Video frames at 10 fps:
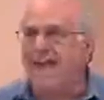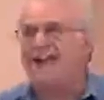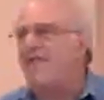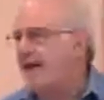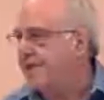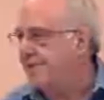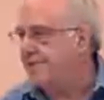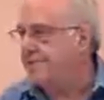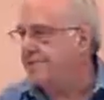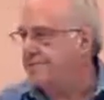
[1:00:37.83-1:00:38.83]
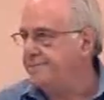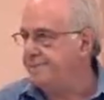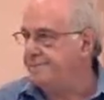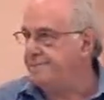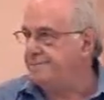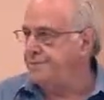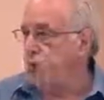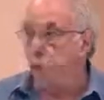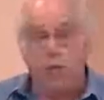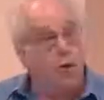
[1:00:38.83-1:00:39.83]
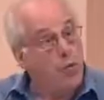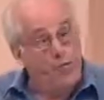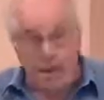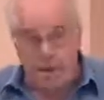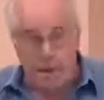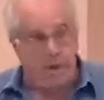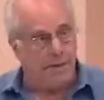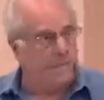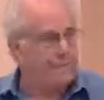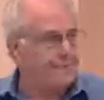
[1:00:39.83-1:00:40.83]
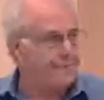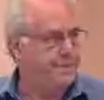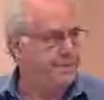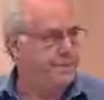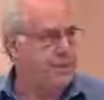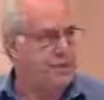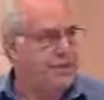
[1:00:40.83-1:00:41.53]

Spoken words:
like that, or an Obama or